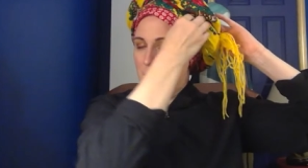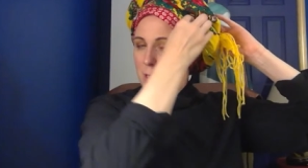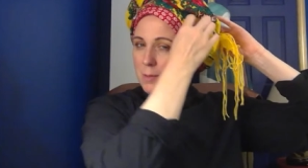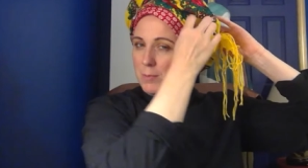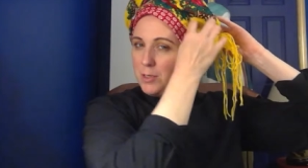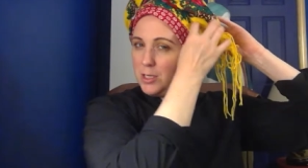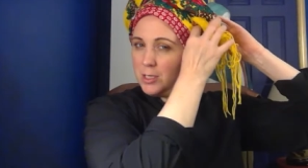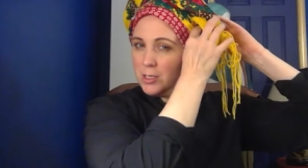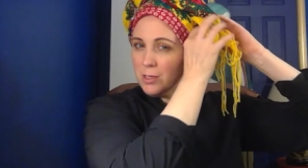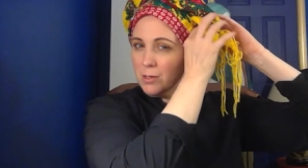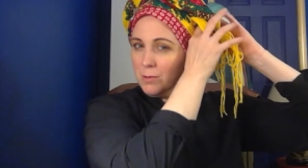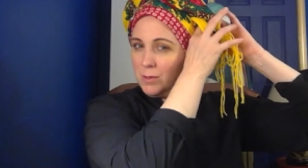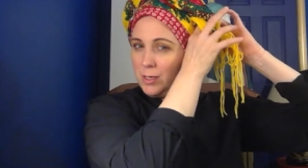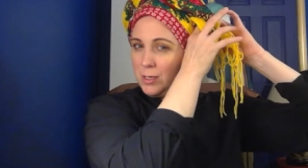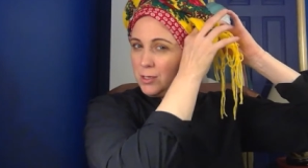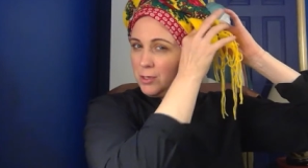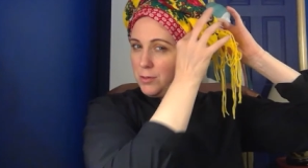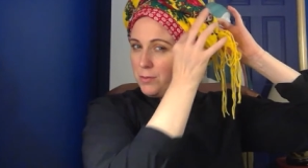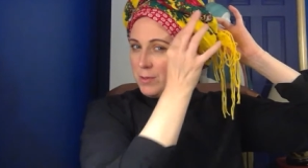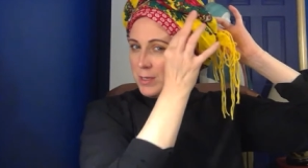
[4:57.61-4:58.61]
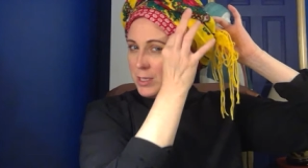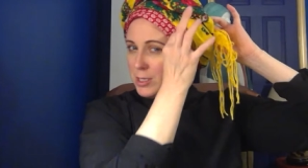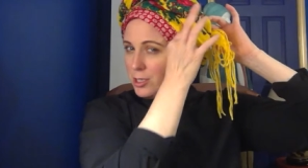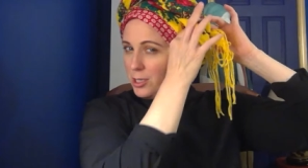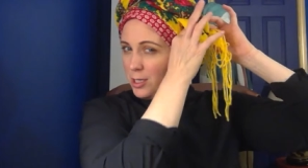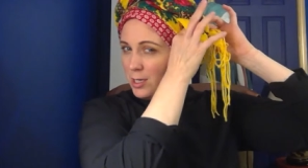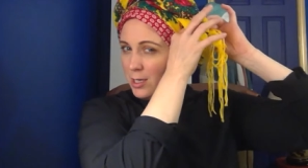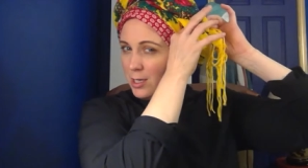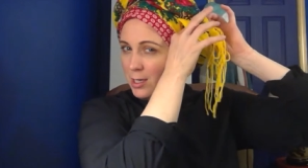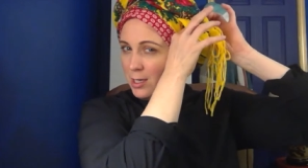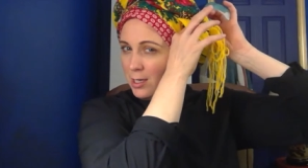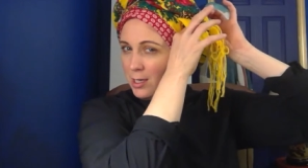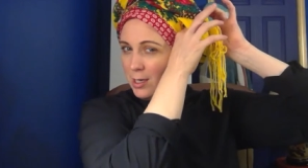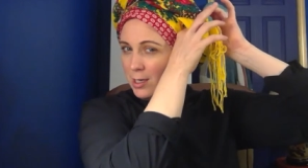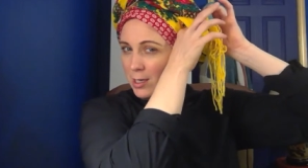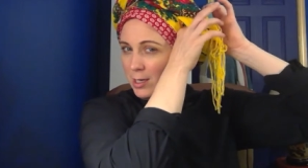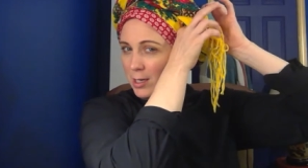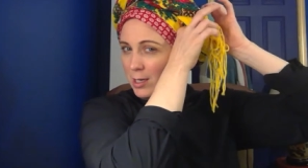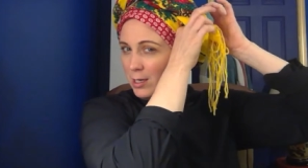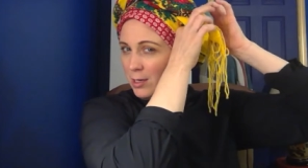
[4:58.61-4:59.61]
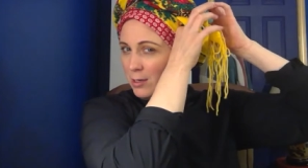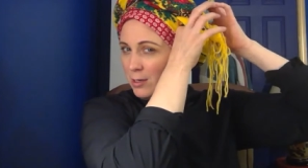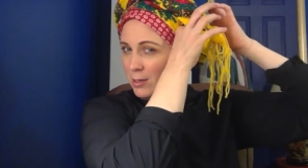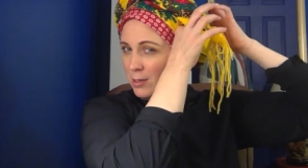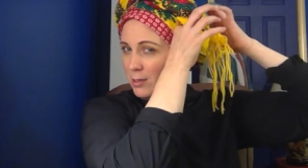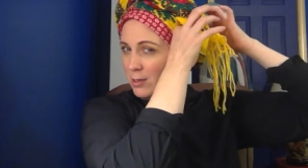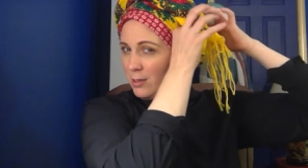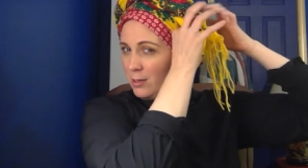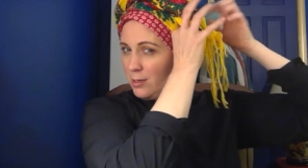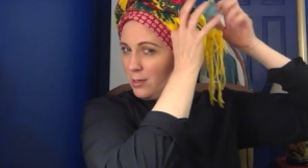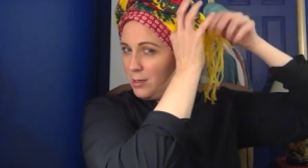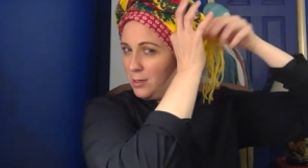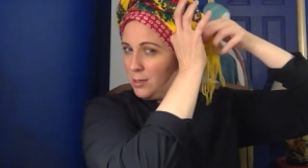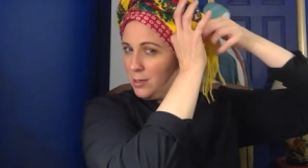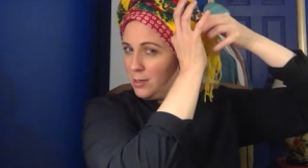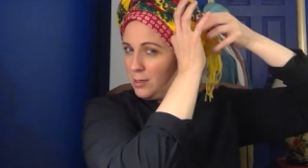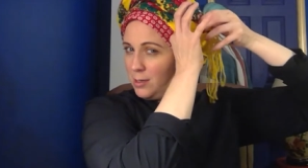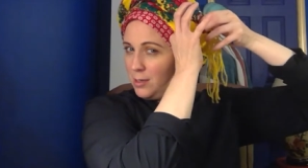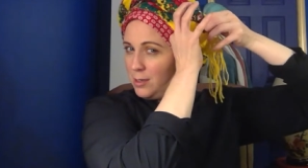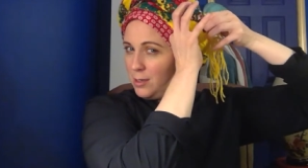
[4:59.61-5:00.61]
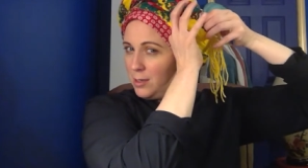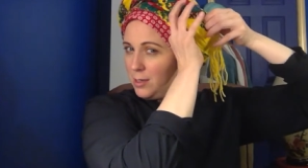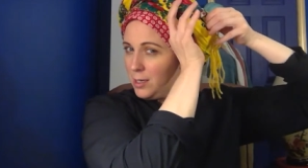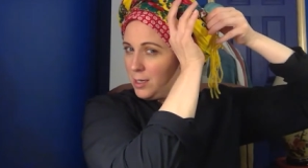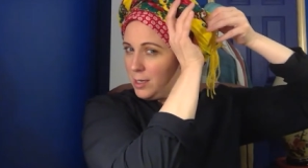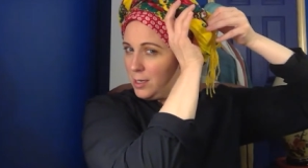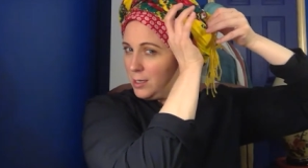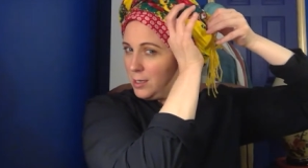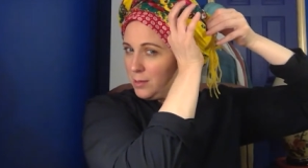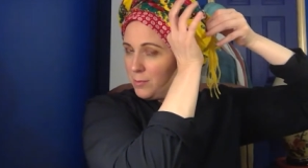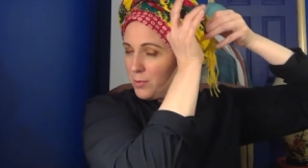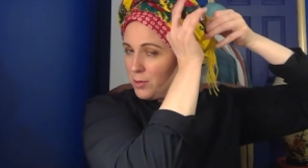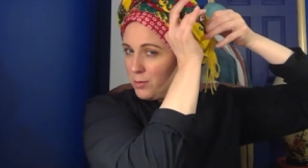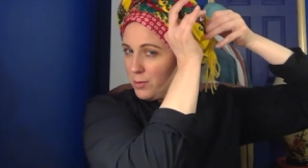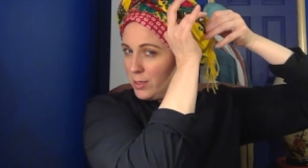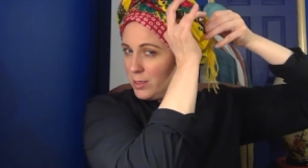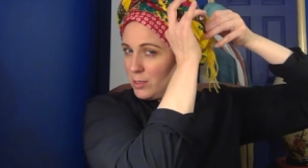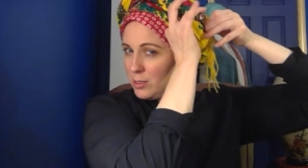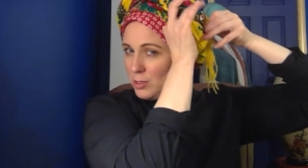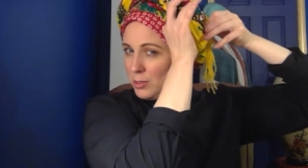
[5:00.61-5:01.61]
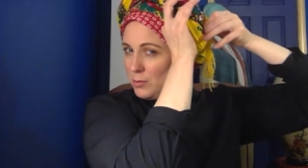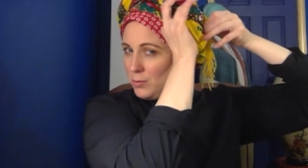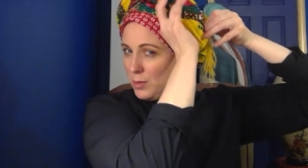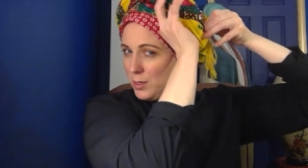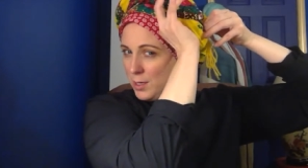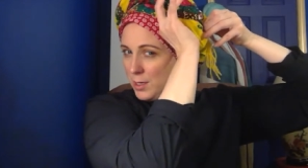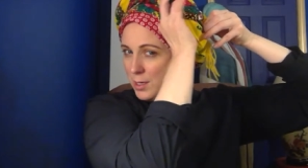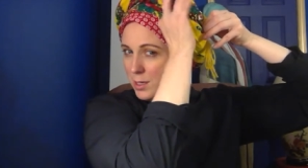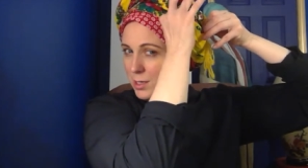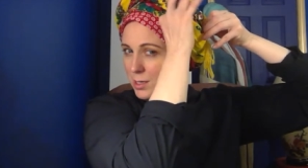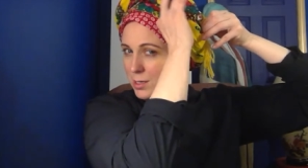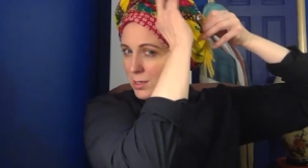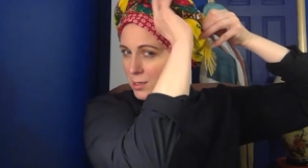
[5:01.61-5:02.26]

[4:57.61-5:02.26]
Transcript: I'm just going to reach in here and I'm going to work